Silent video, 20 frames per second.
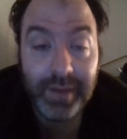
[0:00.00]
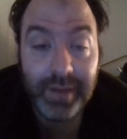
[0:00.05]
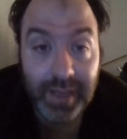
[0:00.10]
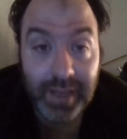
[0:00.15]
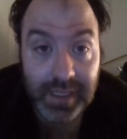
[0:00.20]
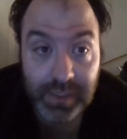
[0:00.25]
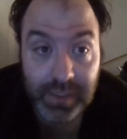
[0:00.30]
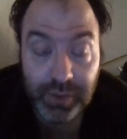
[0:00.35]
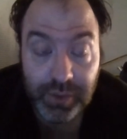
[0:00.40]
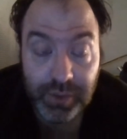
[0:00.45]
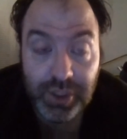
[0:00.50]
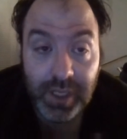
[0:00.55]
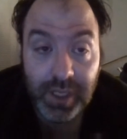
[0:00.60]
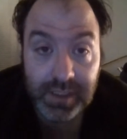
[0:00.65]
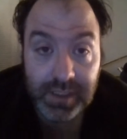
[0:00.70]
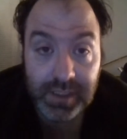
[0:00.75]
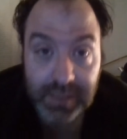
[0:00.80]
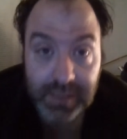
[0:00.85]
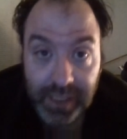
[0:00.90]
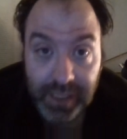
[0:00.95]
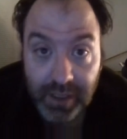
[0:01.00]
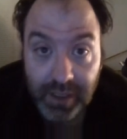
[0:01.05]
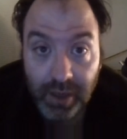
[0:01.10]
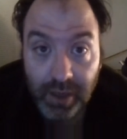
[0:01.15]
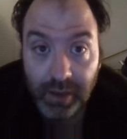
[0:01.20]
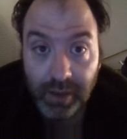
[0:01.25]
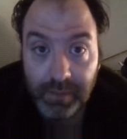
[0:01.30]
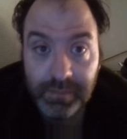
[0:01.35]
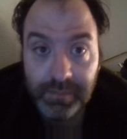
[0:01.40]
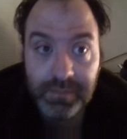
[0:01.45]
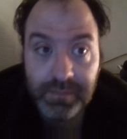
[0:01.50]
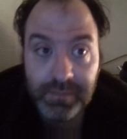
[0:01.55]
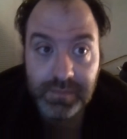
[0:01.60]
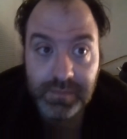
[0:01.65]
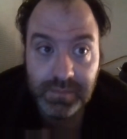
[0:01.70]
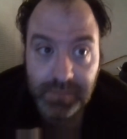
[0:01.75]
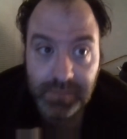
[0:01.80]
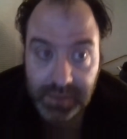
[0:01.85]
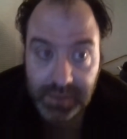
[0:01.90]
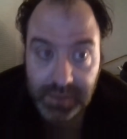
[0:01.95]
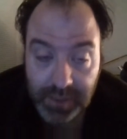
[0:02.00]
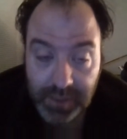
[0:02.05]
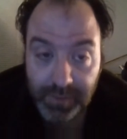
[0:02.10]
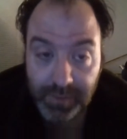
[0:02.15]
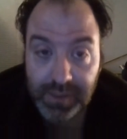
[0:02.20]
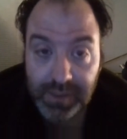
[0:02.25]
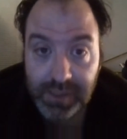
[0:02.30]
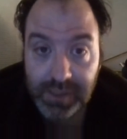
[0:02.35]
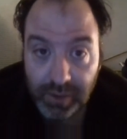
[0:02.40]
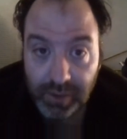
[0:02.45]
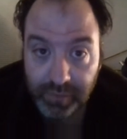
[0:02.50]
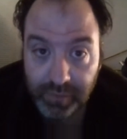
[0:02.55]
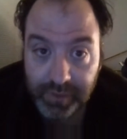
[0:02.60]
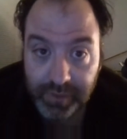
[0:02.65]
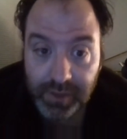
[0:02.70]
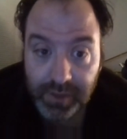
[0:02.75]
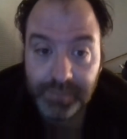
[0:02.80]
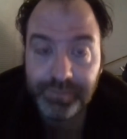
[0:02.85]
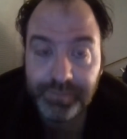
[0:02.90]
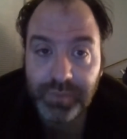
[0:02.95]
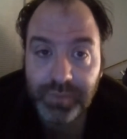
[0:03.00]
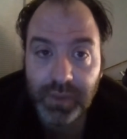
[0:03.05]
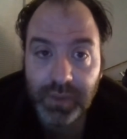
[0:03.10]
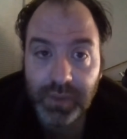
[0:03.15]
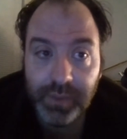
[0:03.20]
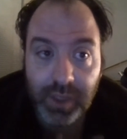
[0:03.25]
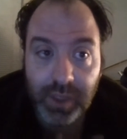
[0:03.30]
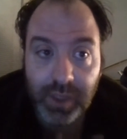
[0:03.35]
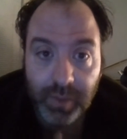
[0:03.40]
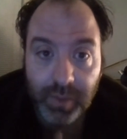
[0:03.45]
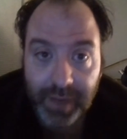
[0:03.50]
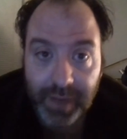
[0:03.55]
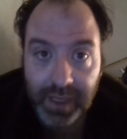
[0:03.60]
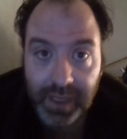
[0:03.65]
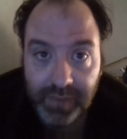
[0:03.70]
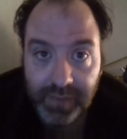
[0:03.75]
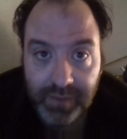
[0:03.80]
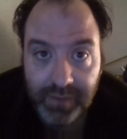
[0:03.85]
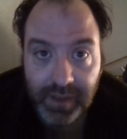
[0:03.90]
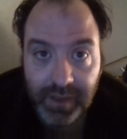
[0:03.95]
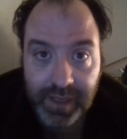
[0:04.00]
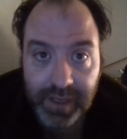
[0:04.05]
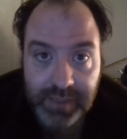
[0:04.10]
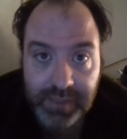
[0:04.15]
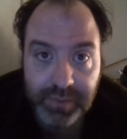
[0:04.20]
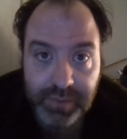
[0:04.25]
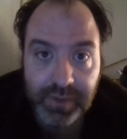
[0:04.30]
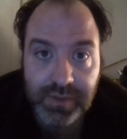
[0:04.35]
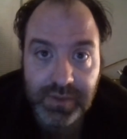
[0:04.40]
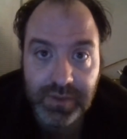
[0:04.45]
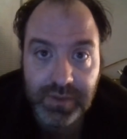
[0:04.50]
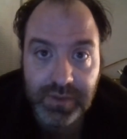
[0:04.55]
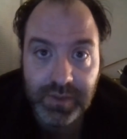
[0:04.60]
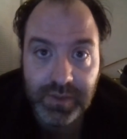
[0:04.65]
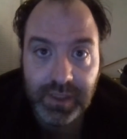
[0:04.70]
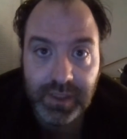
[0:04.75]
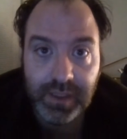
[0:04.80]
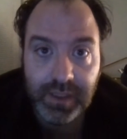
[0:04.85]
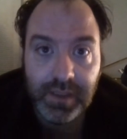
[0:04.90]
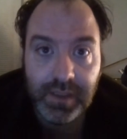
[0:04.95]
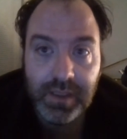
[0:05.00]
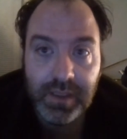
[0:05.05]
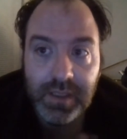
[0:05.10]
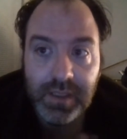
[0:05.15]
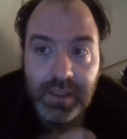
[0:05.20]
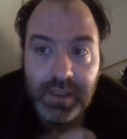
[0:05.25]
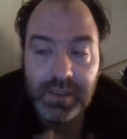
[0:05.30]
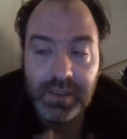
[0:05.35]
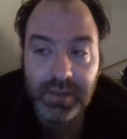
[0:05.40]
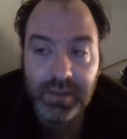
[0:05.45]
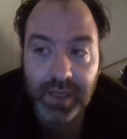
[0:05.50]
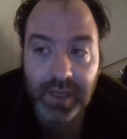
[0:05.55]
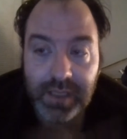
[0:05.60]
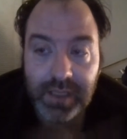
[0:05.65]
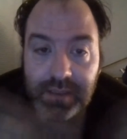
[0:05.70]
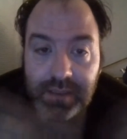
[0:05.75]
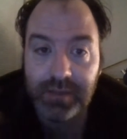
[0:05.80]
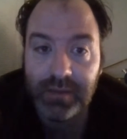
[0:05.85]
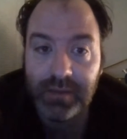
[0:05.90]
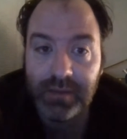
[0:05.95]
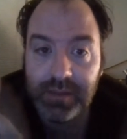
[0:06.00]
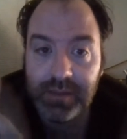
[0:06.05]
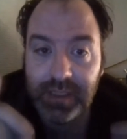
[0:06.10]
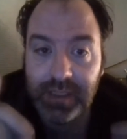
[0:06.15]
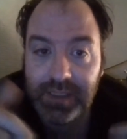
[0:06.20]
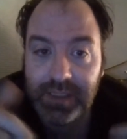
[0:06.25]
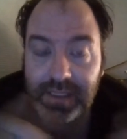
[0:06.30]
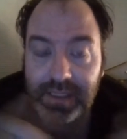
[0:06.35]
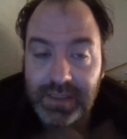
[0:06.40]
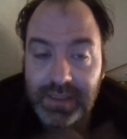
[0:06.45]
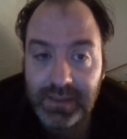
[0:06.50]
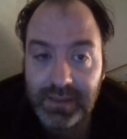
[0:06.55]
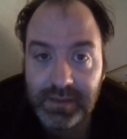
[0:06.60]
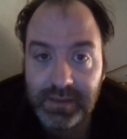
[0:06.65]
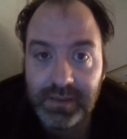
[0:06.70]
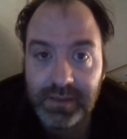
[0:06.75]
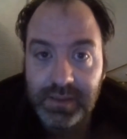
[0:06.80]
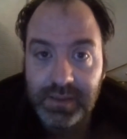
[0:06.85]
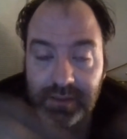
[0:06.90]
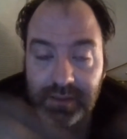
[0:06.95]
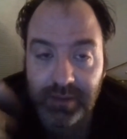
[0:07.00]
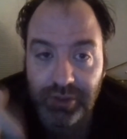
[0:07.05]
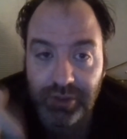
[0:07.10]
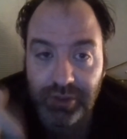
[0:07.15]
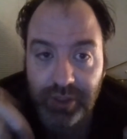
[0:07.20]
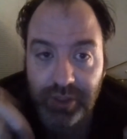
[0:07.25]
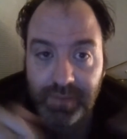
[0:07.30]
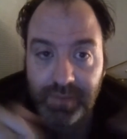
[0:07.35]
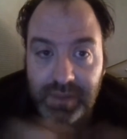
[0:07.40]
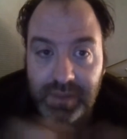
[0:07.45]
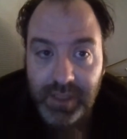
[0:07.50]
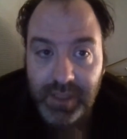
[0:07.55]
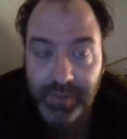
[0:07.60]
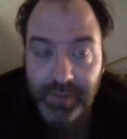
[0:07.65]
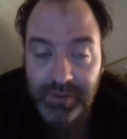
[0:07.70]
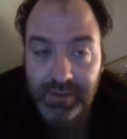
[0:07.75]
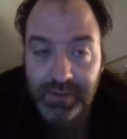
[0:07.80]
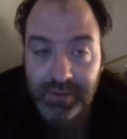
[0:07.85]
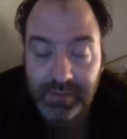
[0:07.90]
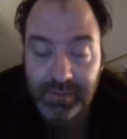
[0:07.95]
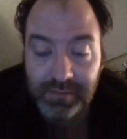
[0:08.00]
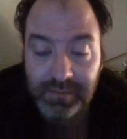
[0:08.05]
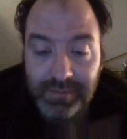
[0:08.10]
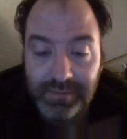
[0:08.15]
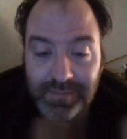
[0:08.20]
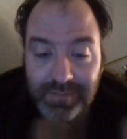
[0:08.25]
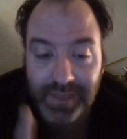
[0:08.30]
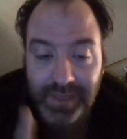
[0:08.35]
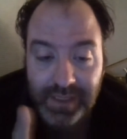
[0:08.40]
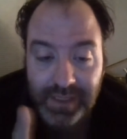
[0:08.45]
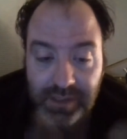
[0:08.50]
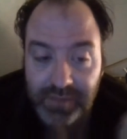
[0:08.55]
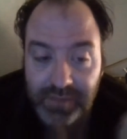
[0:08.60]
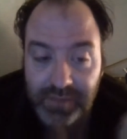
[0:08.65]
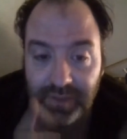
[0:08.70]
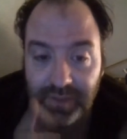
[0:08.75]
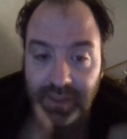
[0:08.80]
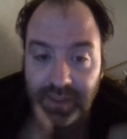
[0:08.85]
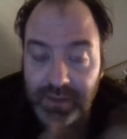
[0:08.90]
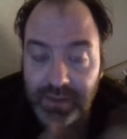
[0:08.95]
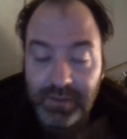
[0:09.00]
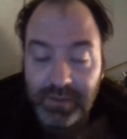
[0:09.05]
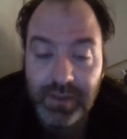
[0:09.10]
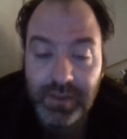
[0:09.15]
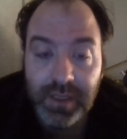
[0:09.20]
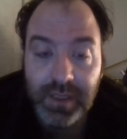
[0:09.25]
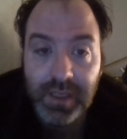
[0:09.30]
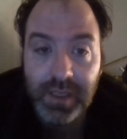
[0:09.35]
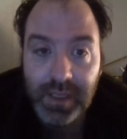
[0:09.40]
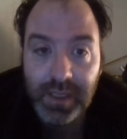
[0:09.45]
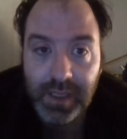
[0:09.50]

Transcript: But guys, I want you guys to stay calm. It's almost over. We go back and live our lives pretty soon here. So guys, hit that, go drop a couple likes on this video,